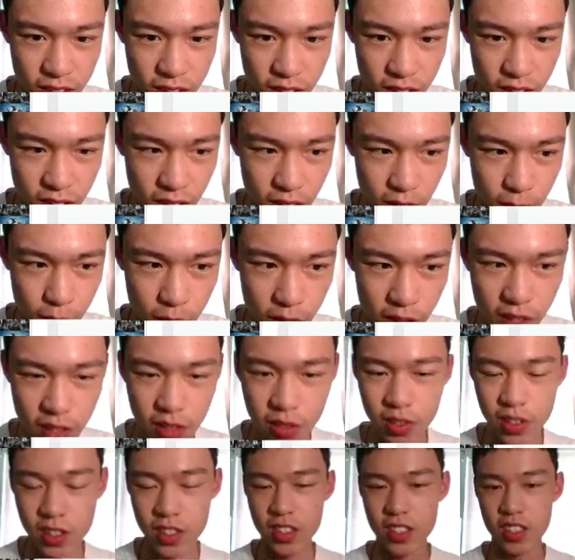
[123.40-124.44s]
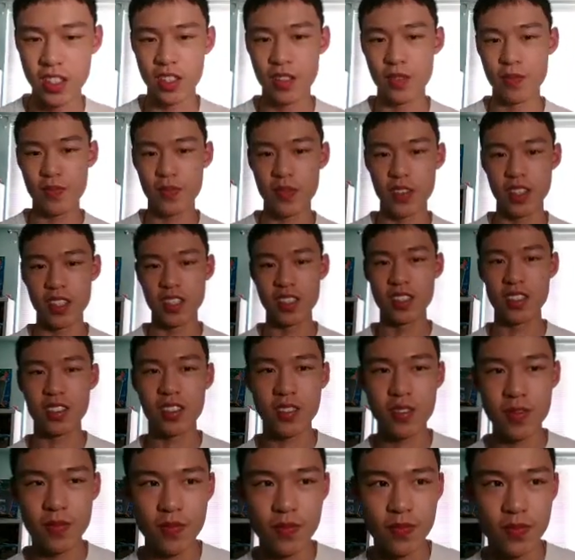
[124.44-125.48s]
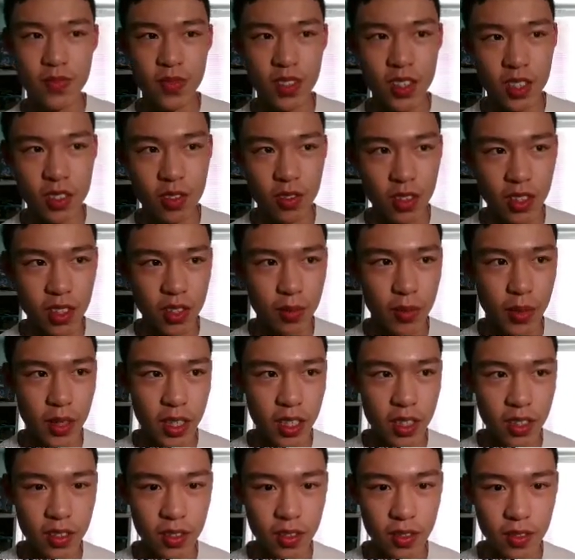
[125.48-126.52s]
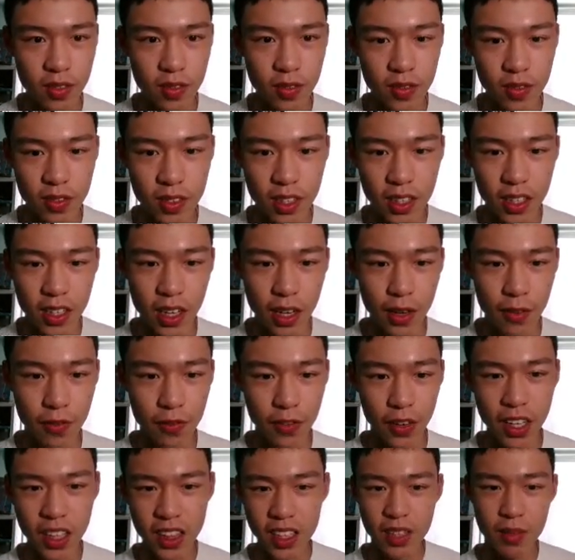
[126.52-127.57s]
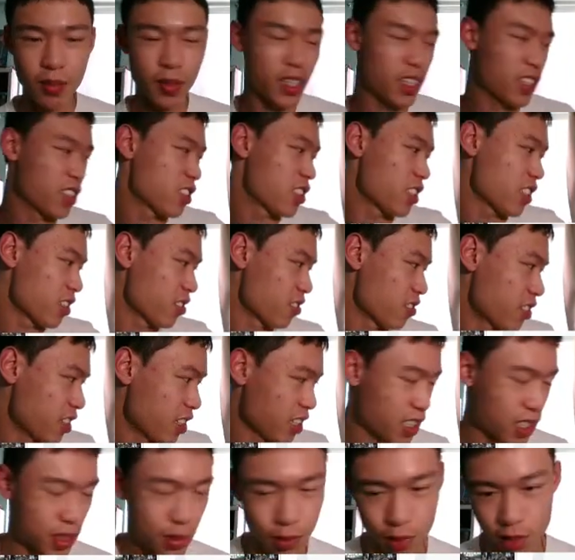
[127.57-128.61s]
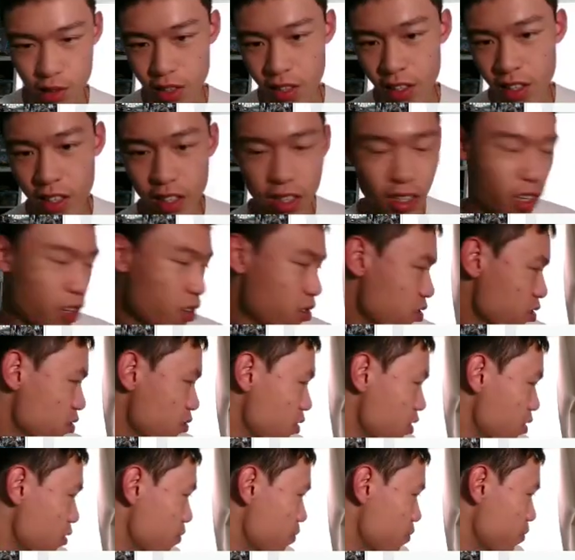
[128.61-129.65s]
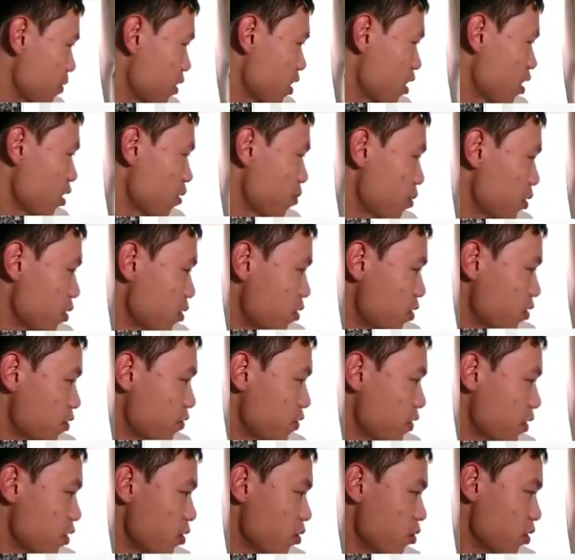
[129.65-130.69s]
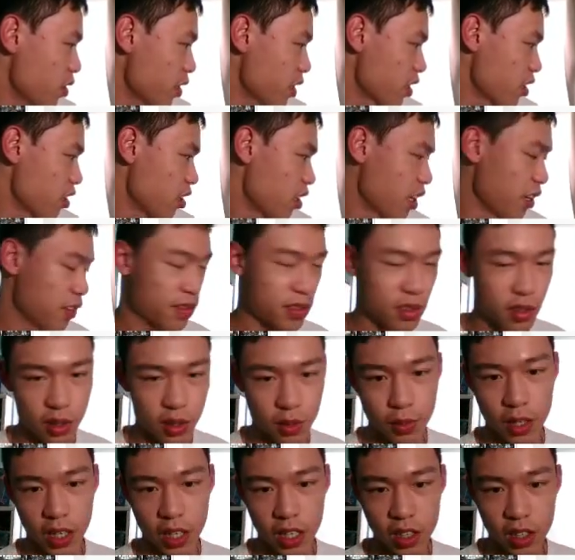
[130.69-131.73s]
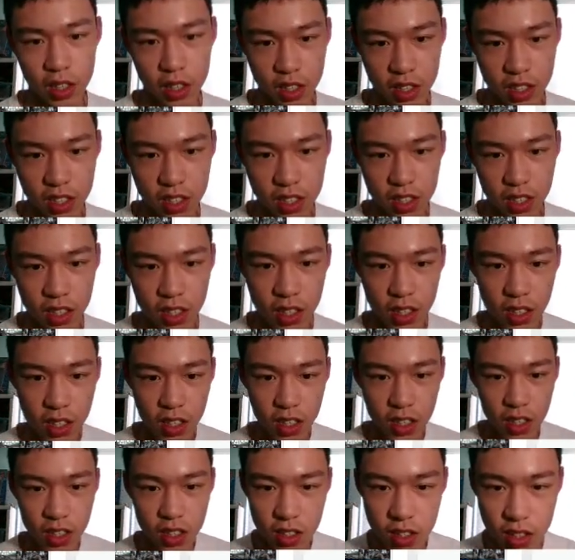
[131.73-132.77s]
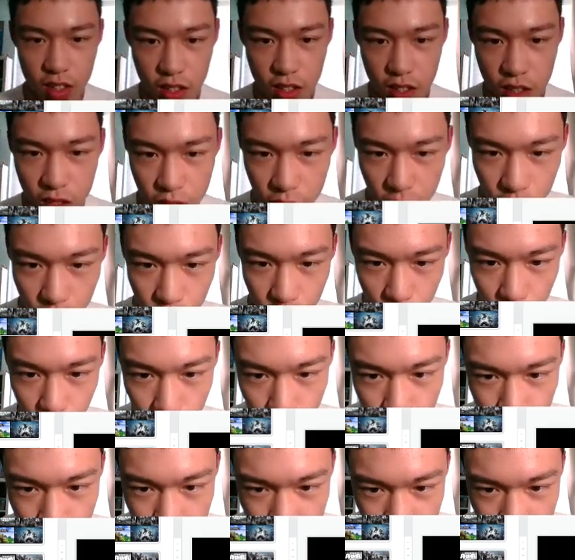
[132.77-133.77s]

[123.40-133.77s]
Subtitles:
Okay, but anyways, yeah, I just wanted to make a. I finally made a channel dashboard. I also want to upload a few like live stream highlights. So